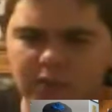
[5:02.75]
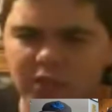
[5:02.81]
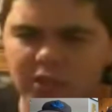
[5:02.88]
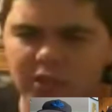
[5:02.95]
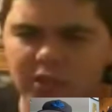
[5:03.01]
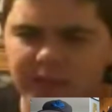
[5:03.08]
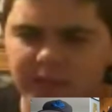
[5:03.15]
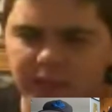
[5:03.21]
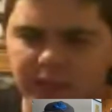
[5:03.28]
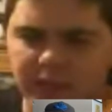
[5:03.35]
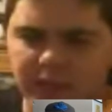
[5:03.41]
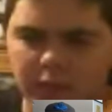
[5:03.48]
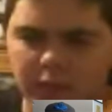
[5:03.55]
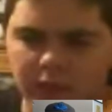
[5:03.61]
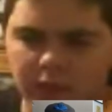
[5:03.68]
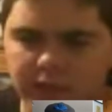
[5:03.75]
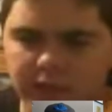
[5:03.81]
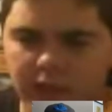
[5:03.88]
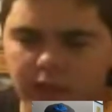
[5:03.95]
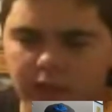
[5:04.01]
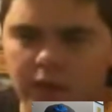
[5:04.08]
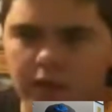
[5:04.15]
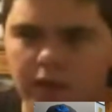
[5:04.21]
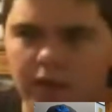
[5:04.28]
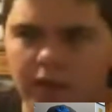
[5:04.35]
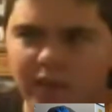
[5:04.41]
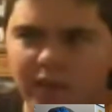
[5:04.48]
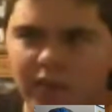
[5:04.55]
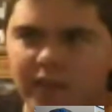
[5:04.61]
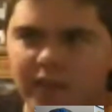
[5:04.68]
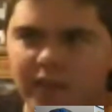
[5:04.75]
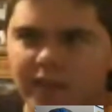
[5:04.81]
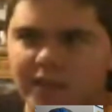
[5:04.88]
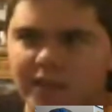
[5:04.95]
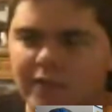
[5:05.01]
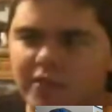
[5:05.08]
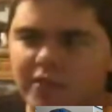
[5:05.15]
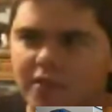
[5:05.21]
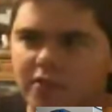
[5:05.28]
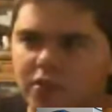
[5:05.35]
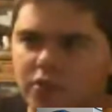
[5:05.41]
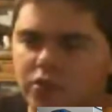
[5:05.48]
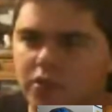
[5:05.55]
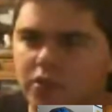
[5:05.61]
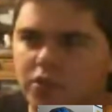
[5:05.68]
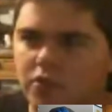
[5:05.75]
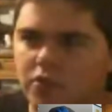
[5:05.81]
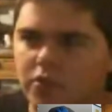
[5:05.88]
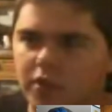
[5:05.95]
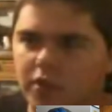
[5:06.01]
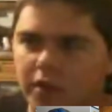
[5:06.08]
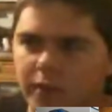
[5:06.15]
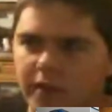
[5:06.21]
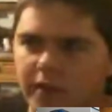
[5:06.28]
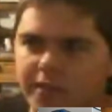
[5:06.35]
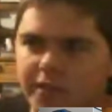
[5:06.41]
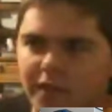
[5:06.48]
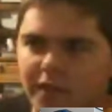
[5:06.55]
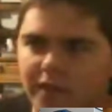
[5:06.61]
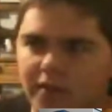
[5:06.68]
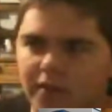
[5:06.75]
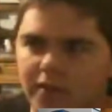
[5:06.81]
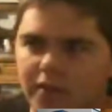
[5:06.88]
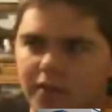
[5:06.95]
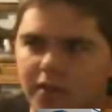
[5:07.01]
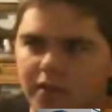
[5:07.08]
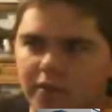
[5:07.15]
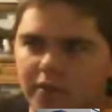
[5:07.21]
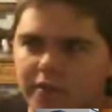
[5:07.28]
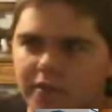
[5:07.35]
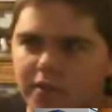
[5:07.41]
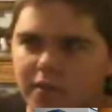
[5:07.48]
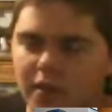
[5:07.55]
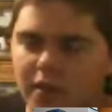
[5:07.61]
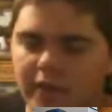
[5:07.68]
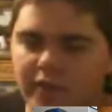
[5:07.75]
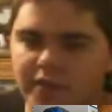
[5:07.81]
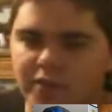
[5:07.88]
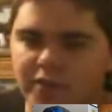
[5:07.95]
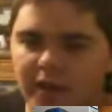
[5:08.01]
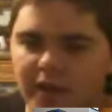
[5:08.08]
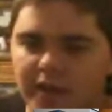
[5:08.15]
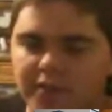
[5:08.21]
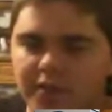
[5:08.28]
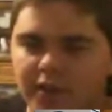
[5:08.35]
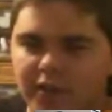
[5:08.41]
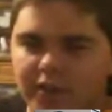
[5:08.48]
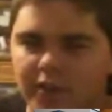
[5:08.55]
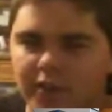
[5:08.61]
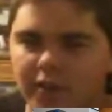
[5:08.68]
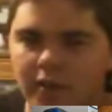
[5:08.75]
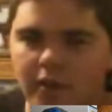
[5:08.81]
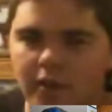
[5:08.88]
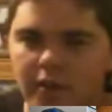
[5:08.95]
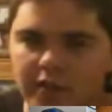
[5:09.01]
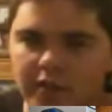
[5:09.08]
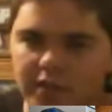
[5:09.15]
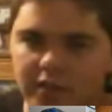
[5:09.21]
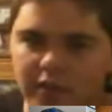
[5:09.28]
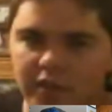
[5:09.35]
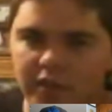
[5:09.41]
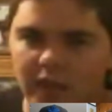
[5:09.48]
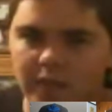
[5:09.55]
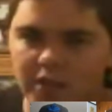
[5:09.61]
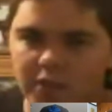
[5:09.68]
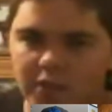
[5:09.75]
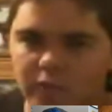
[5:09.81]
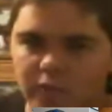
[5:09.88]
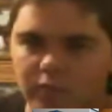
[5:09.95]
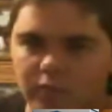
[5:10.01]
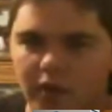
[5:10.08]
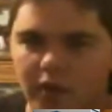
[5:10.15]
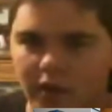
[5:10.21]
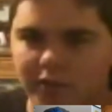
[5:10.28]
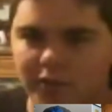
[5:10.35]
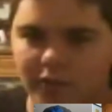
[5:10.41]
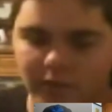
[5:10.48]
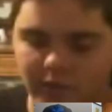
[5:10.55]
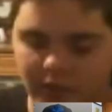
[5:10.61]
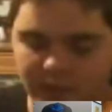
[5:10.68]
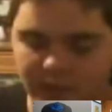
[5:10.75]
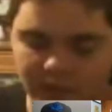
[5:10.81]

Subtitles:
that's a Tsubasa heal where it's like that was the joke card where it's like if it heals every Tsubasa card in your damage also gets